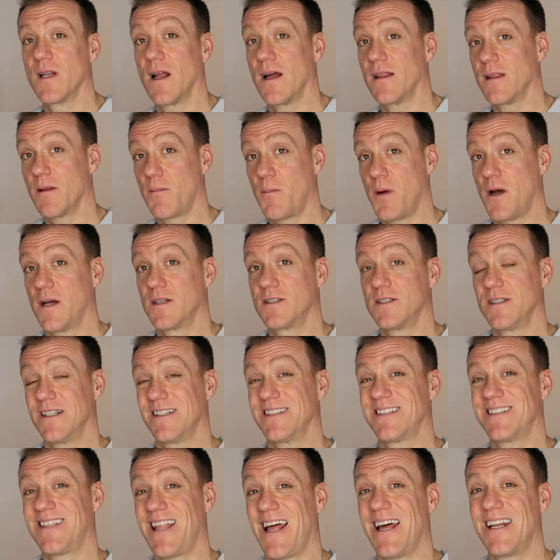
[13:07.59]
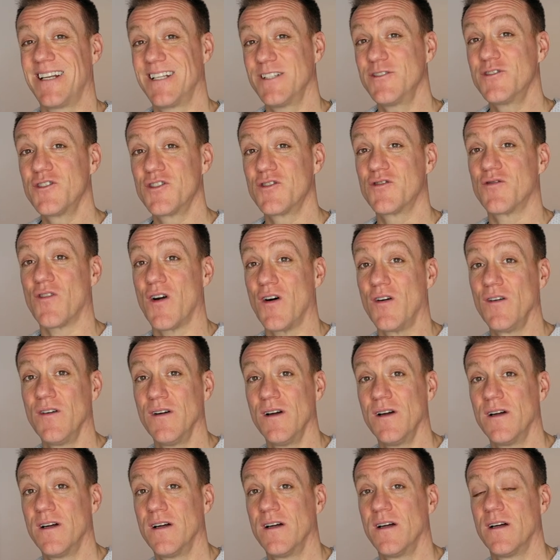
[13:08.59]
like the person that's standing strong,
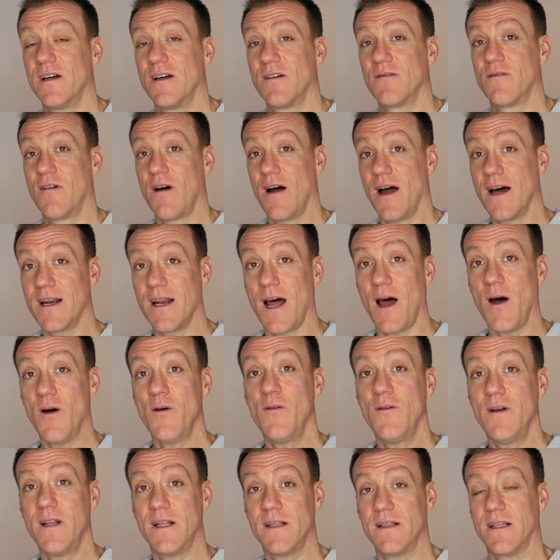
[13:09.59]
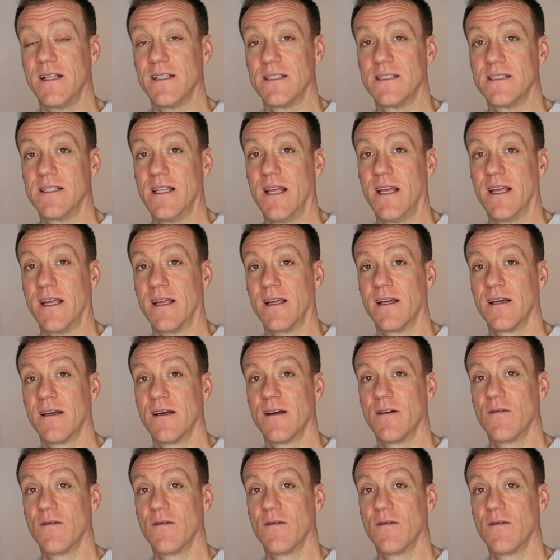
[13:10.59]
right, and owning this thing.